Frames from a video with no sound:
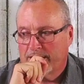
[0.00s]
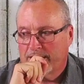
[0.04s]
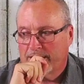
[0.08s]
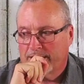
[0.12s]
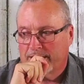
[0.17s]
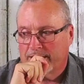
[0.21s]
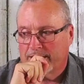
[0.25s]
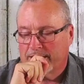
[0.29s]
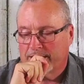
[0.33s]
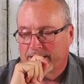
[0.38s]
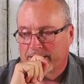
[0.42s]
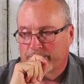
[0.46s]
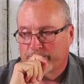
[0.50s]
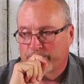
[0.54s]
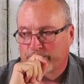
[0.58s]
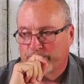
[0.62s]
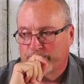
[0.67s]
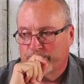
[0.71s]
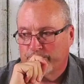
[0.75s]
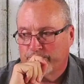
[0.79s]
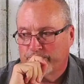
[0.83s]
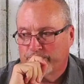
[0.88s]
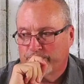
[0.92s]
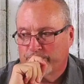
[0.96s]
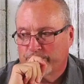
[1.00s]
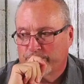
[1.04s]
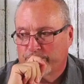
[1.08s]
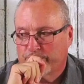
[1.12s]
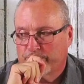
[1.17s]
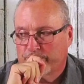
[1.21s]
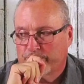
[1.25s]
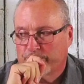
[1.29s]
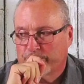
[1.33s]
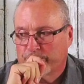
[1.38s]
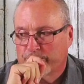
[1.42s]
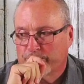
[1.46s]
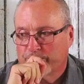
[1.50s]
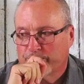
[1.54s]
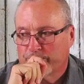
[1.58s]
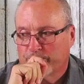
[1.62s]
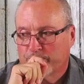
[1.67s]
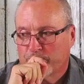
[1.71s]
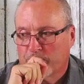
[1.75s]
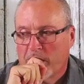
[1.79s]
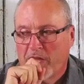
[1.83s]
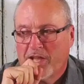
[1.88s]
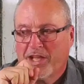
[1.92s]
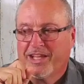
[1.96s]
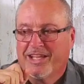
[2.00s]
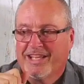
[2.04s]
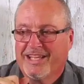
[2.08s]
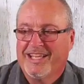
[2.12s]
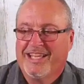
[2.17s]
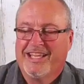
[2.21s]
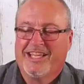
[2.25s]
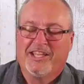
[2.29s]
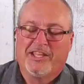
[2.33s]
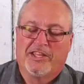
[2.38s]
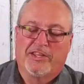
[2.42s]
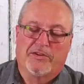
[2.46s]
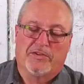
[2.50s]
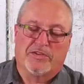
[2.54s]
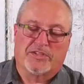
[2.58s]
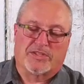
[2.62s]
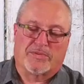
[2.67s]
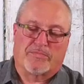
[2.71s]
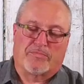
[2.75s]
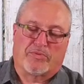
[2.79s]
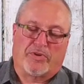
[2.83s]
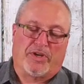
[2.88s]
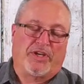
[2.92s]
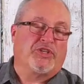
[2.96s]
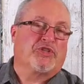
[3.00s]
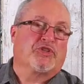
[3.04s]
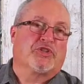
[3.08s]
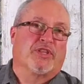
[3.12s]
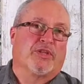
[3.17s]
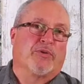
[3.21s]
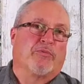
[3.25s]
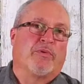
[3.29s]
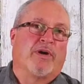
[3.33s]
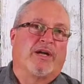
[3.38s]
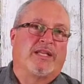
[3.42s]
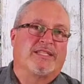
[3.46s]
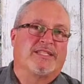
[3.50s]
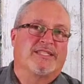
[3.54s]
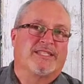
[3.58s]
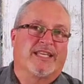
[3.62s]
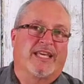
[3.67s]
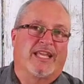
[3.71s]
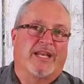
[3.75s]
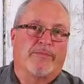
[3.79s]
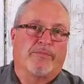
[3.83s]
There's a preacher that once said,